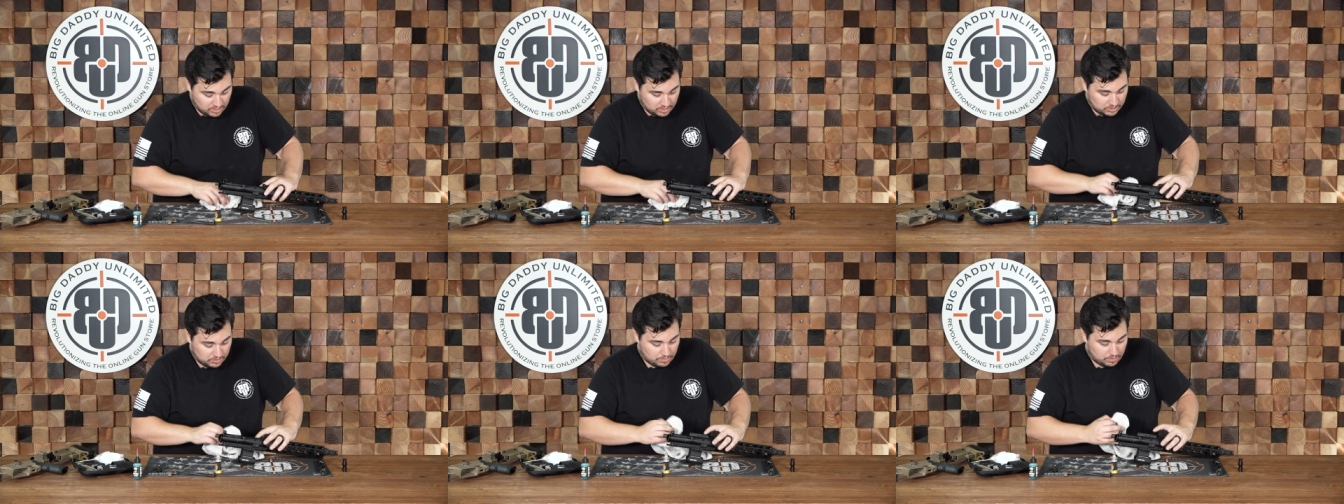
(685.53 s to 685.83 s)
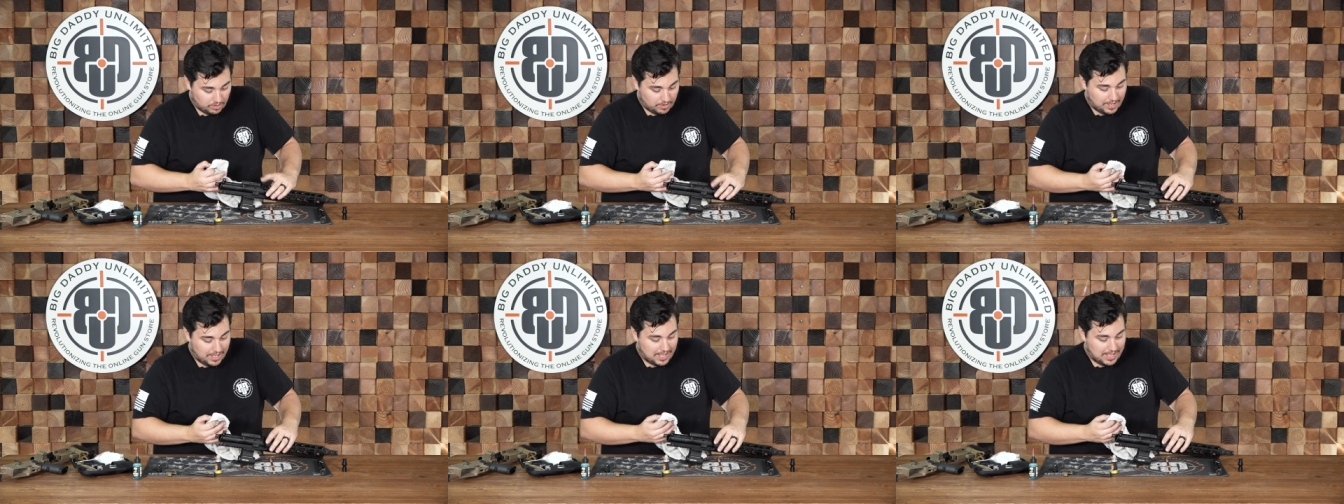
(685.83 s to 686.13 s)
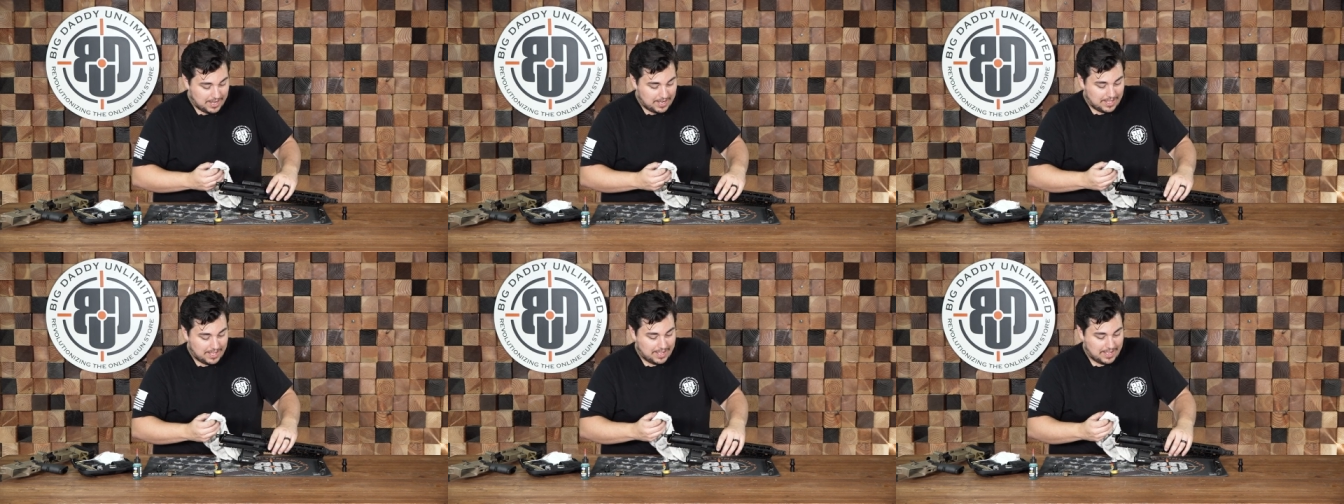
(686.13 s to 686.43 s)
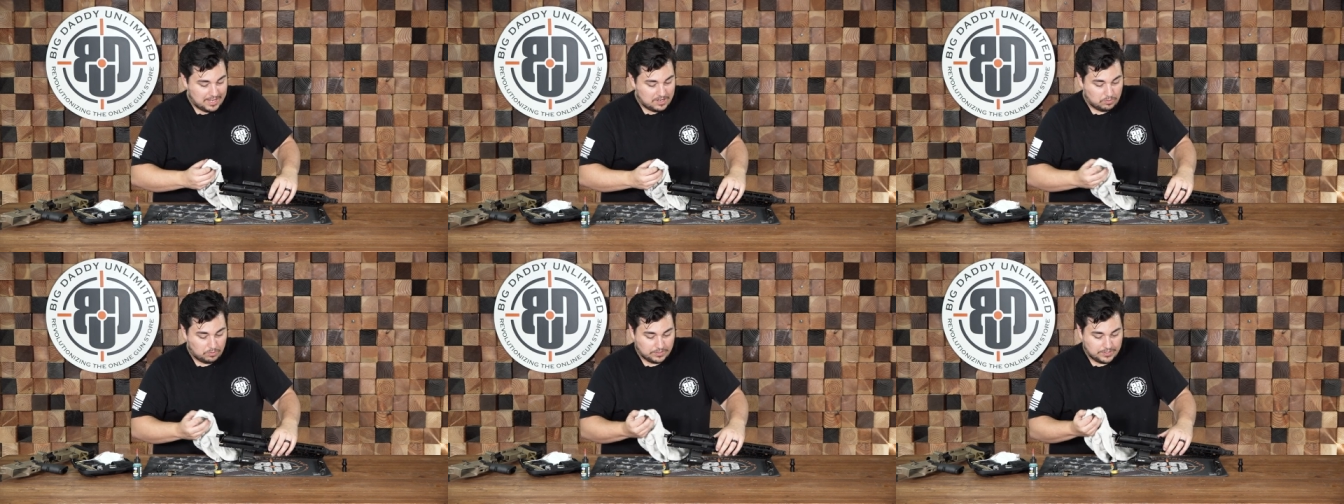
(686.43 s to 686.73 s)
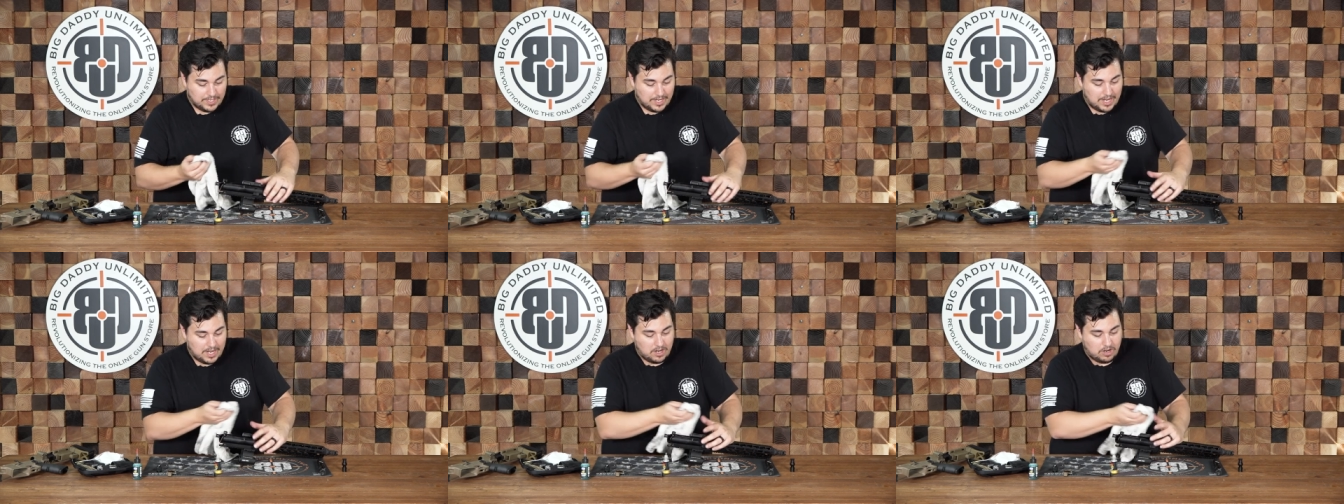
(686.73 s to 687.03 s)
So we'll go ahead and we'll
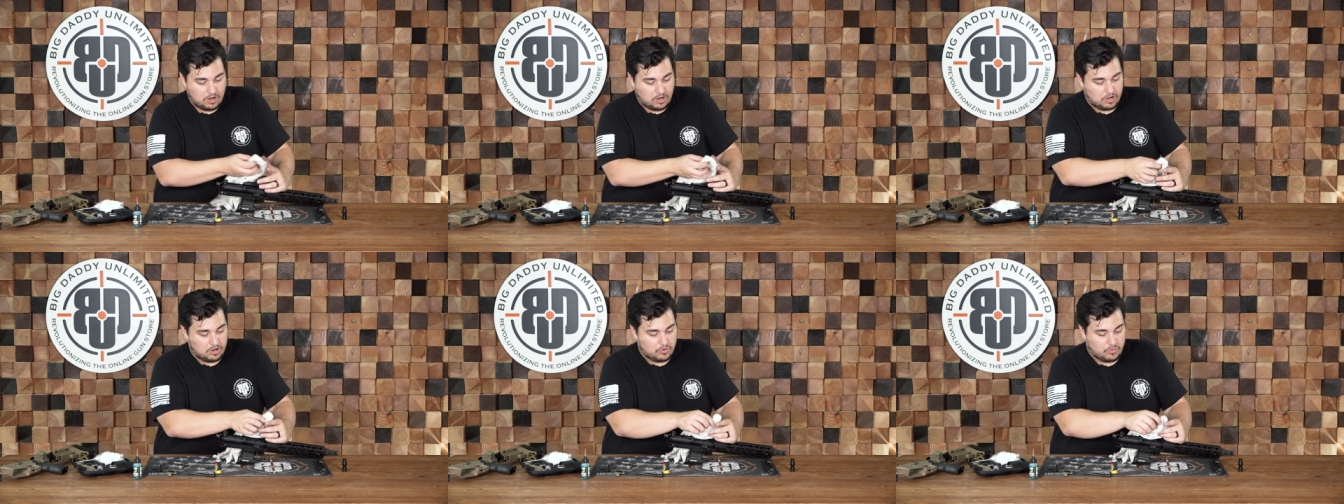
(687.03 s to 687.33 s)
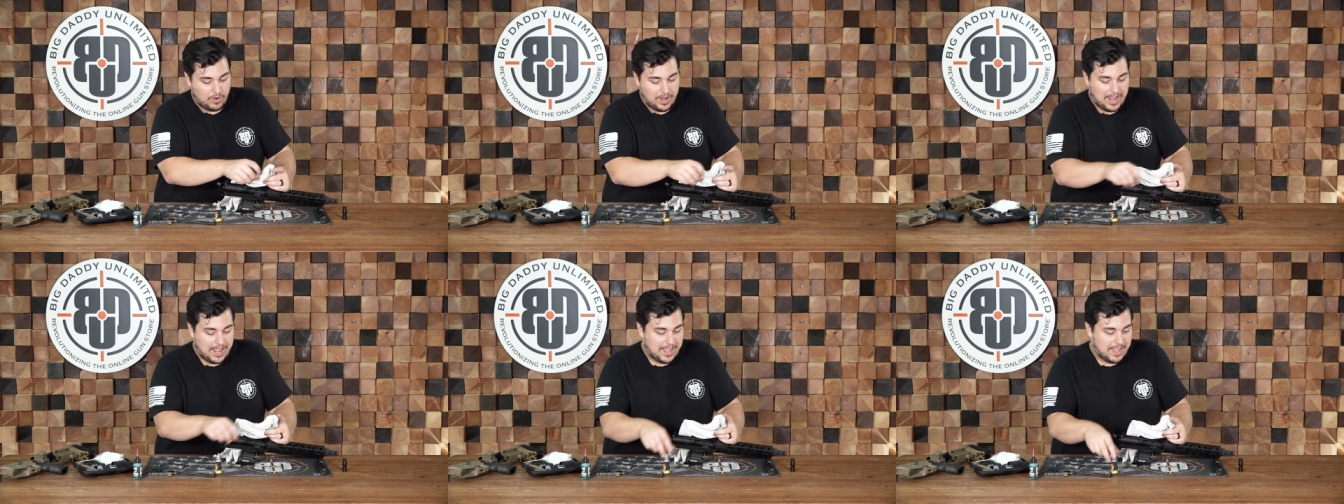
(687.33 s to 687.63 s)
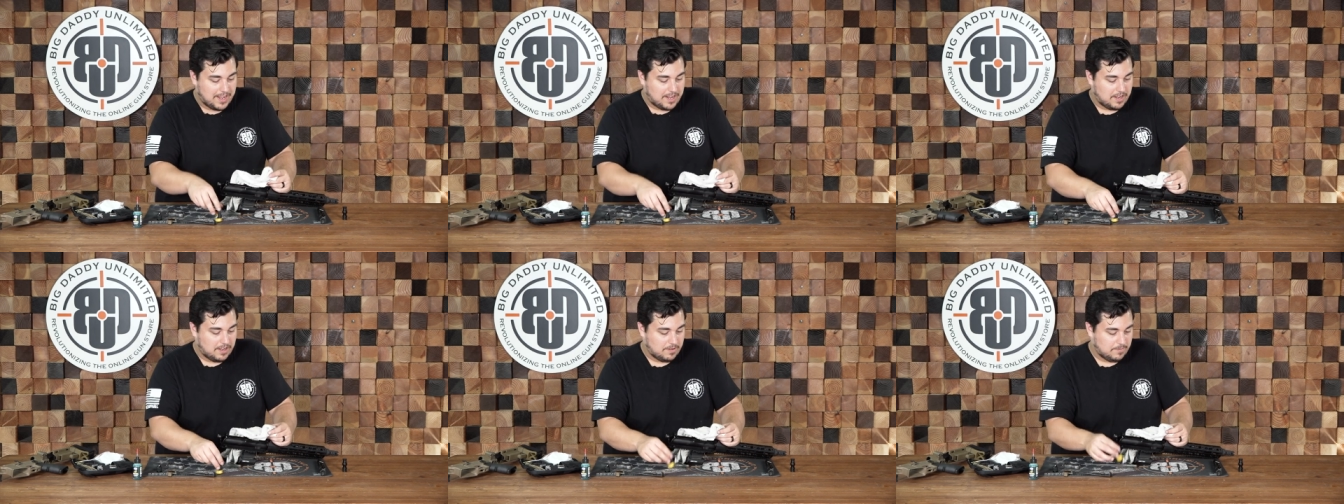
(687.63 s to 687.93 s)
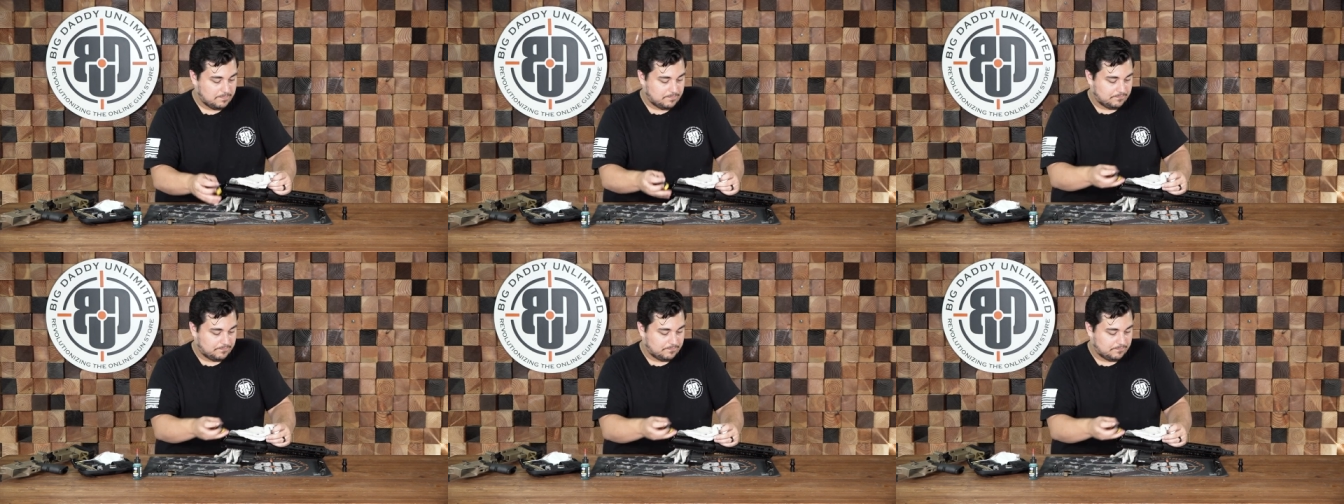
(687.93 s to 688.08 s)
take our rag